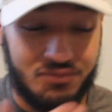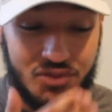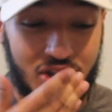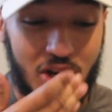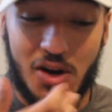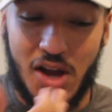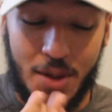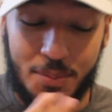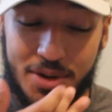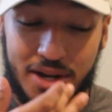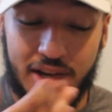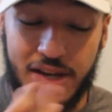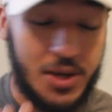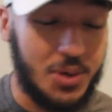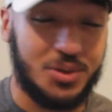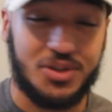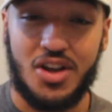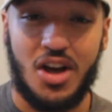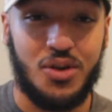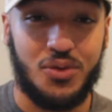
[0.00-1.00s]
So, I mean, he
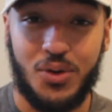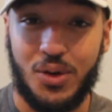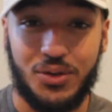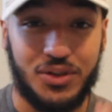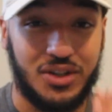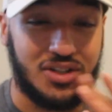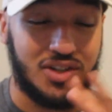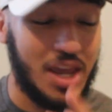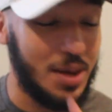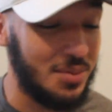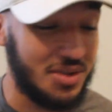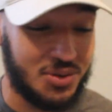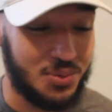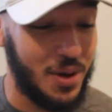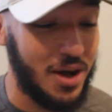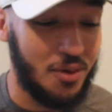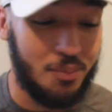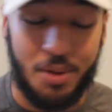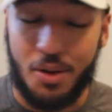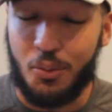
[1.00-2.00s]
was unreal in this game as
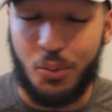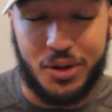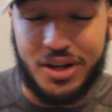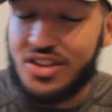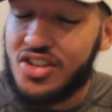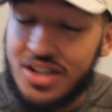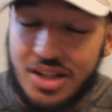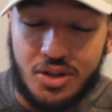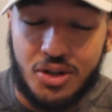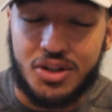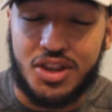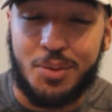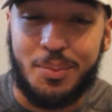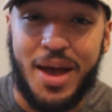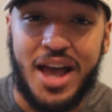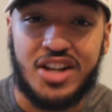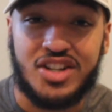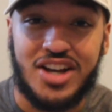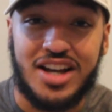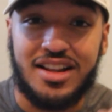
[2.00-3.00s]
well, but we're gonna take a look at the
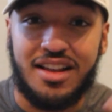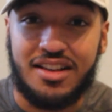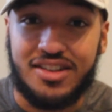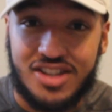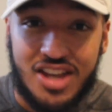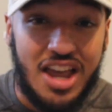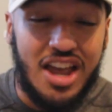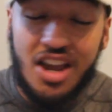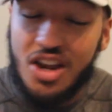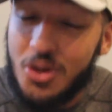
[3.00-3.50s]
match highlights.